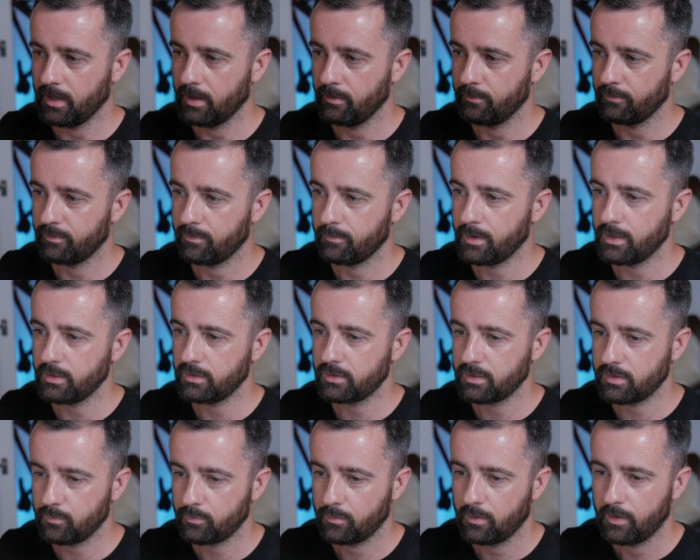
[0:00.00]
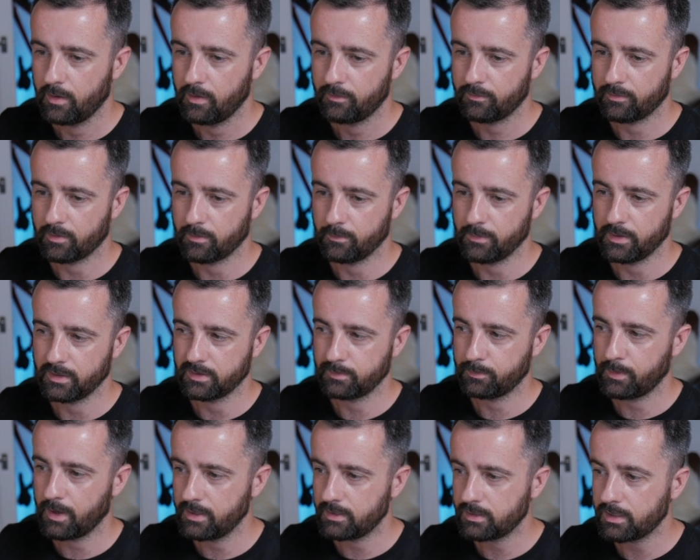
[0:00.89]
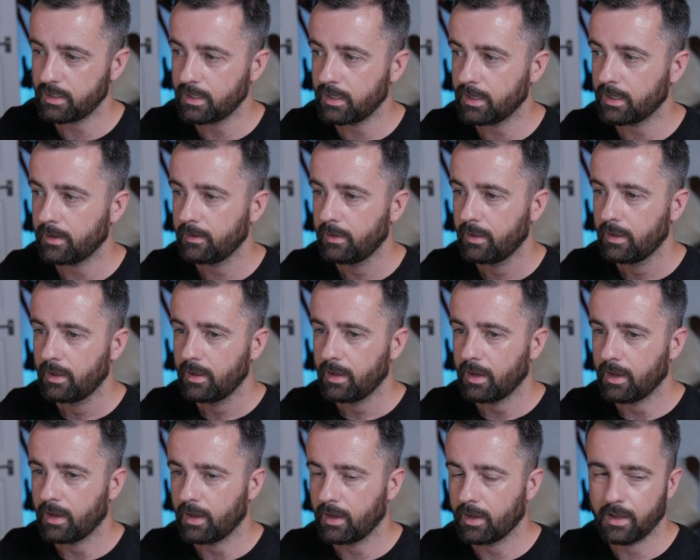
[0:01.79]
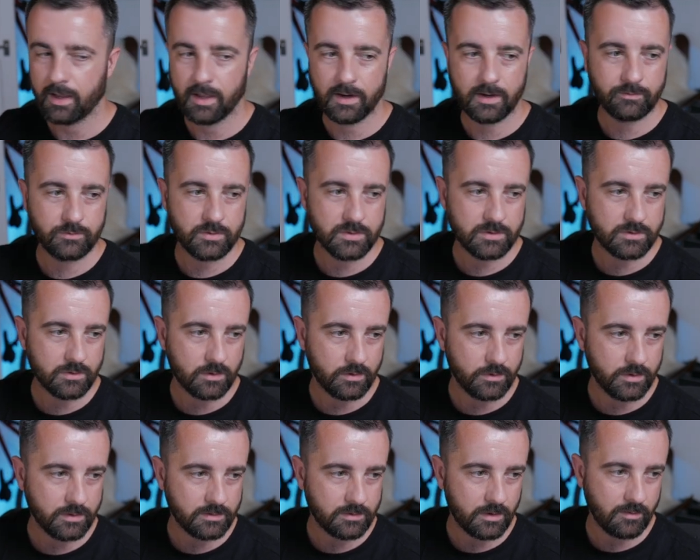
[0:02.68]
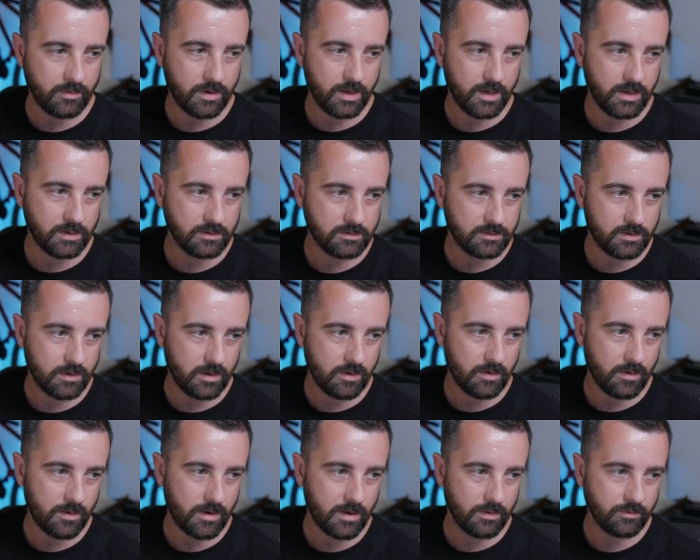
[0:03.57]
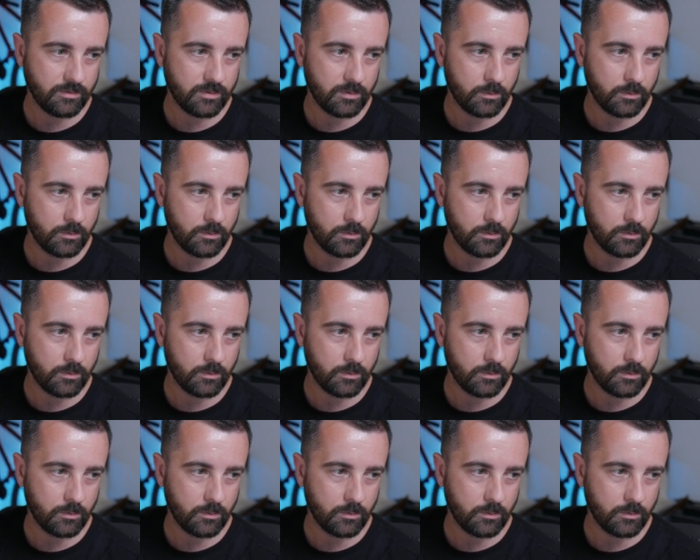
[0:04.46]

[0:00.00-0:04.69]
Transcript: information from this page here, and I've just got this over here so you don't have to